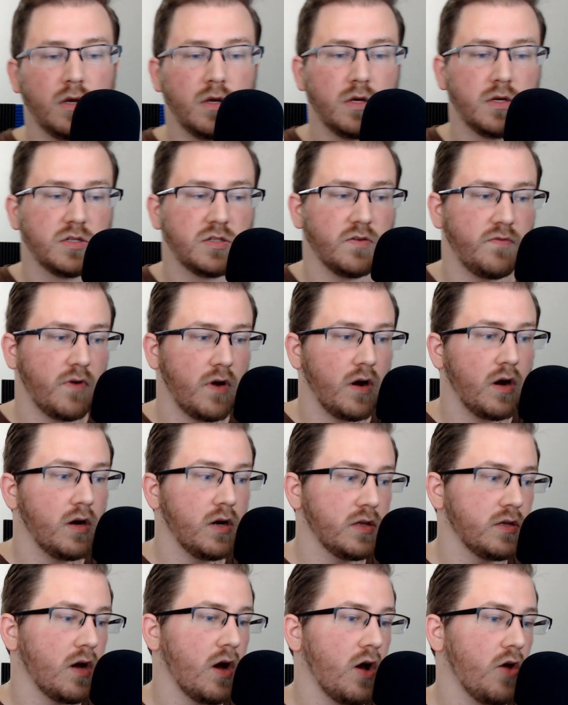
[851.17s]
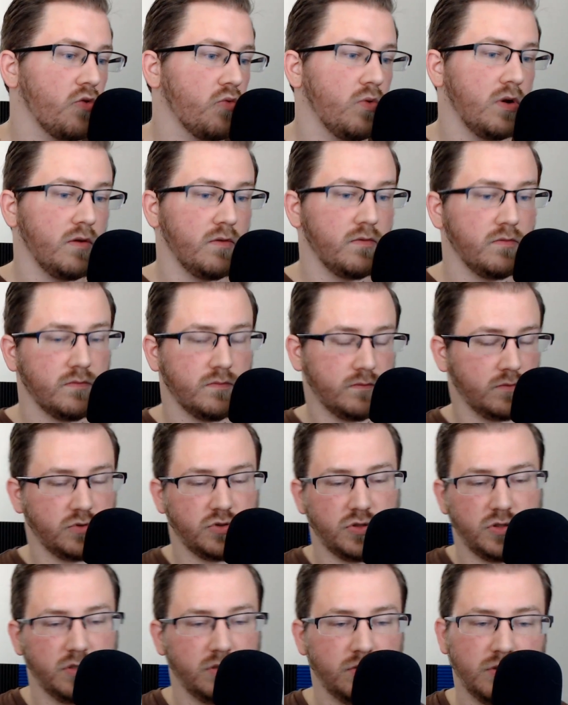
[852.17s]
Safarinov would have, well,
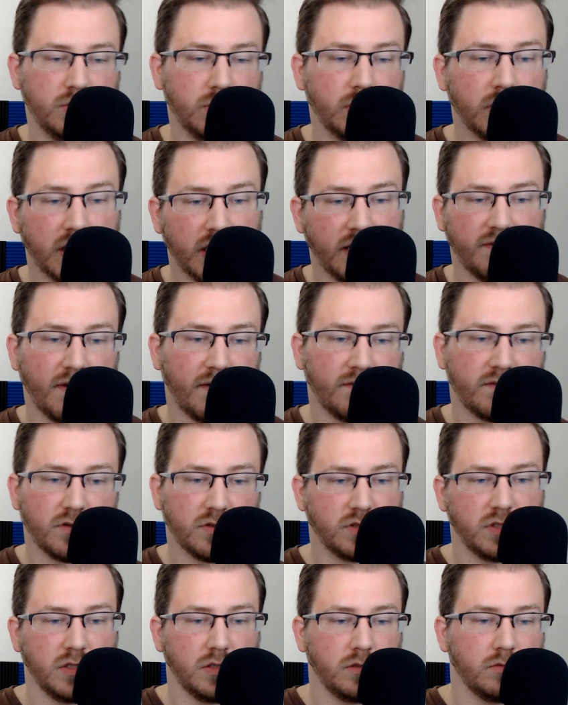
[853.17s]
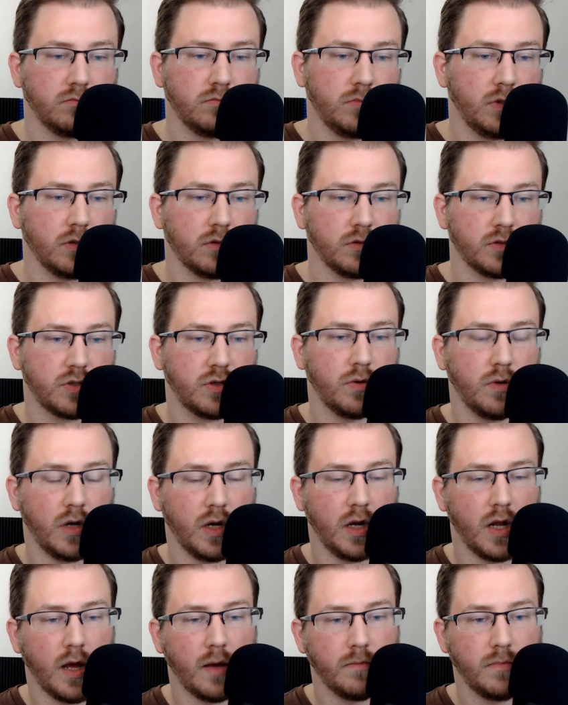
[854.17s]
she would leave after she, you know, screwed it
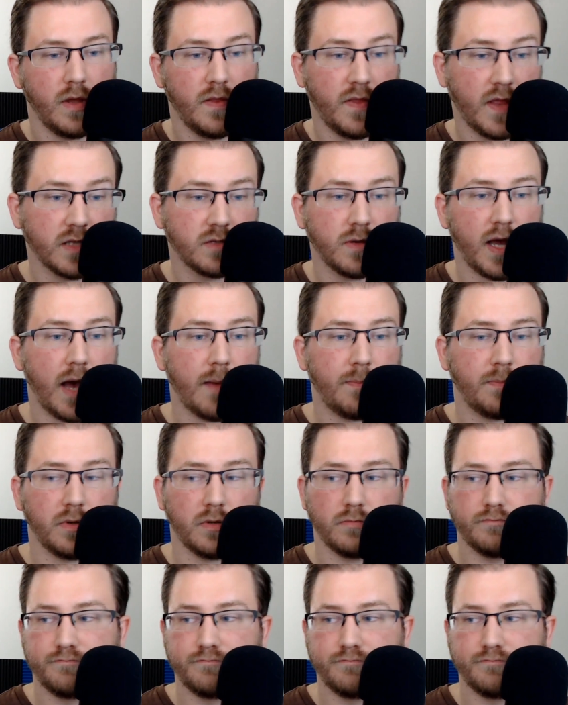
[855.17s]
up. And that's what happened.